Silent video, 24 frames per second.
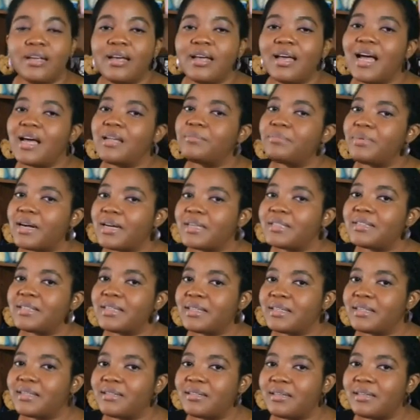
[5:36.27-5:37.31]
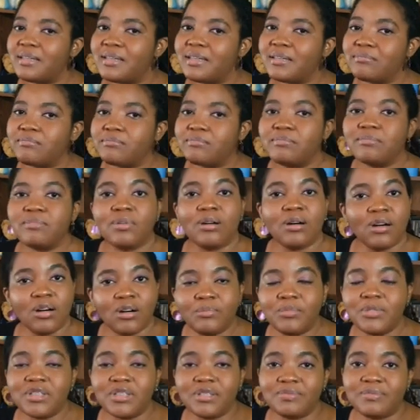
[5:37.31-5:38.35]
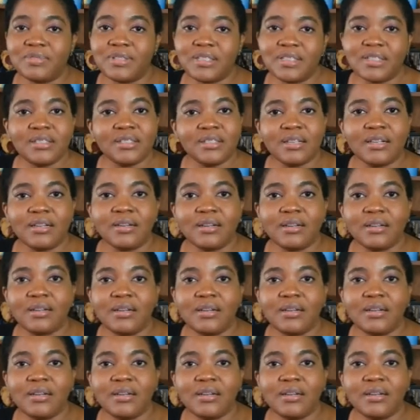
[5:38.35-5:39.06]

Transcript: and particularly how much of it is there.